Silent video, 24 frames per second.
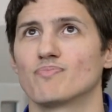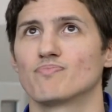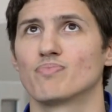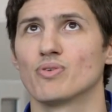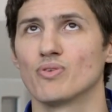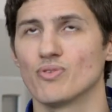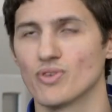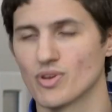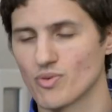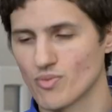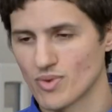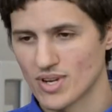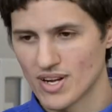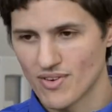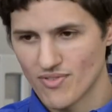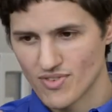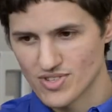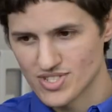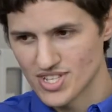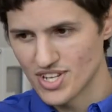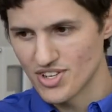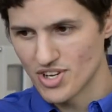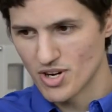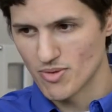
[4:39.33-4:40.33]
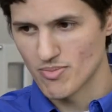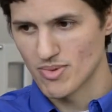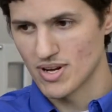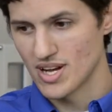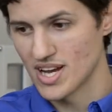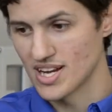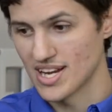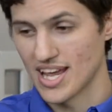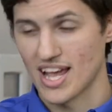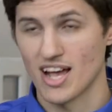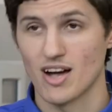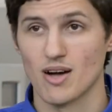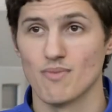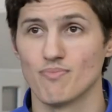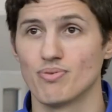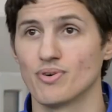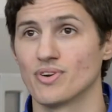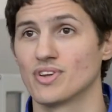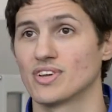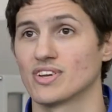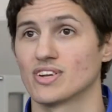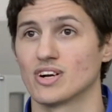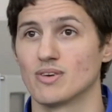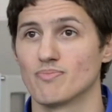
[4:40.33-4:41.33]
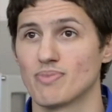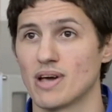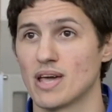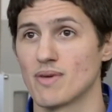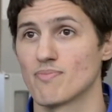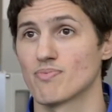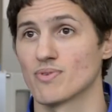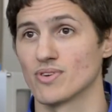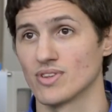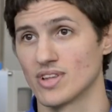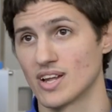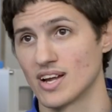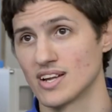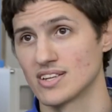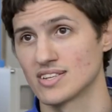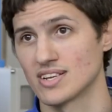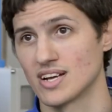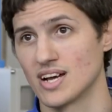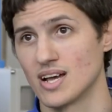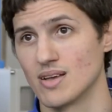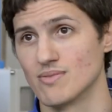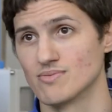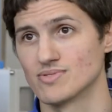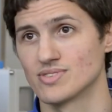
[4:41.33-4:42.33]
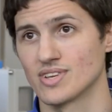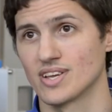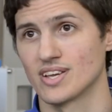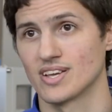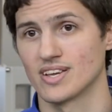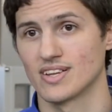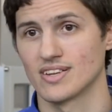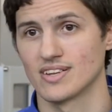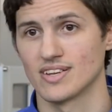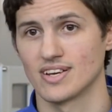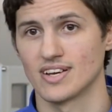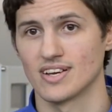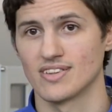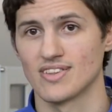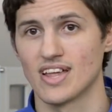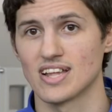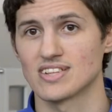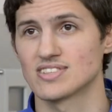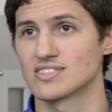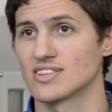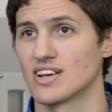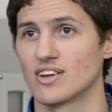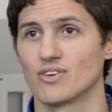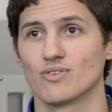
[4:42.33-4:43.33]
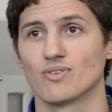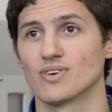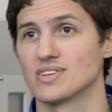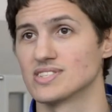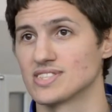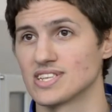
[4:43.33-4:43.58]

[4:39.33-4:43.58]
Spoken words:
pulling whatever's in your mind out and putting it on paper a lot of times, and that's not always